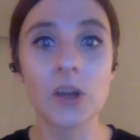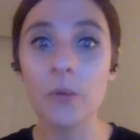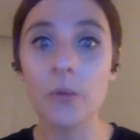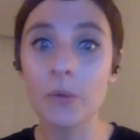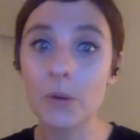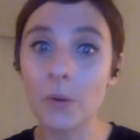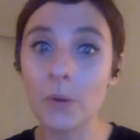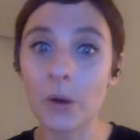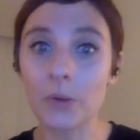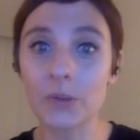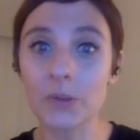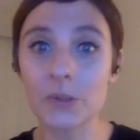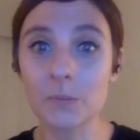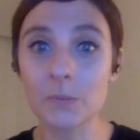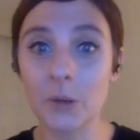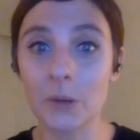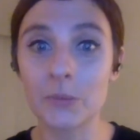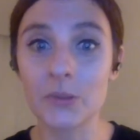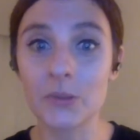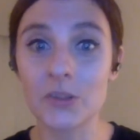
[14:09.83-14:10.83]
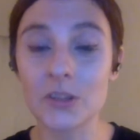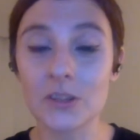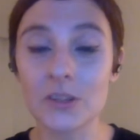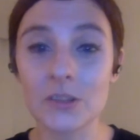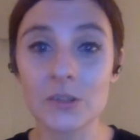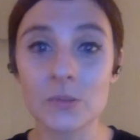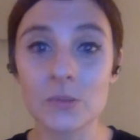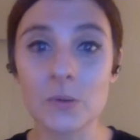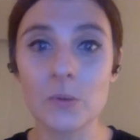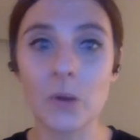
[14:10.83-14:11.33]
We work with some
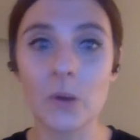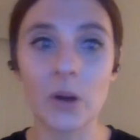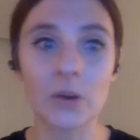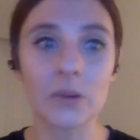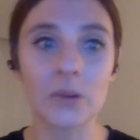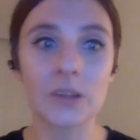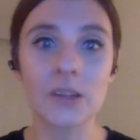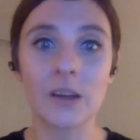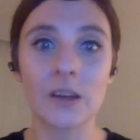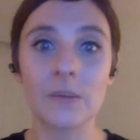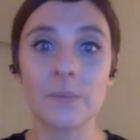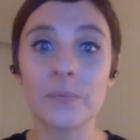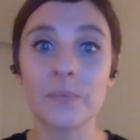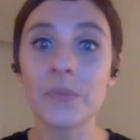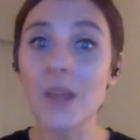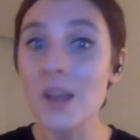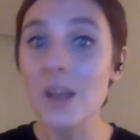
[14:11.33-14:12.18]
publishers. We work with some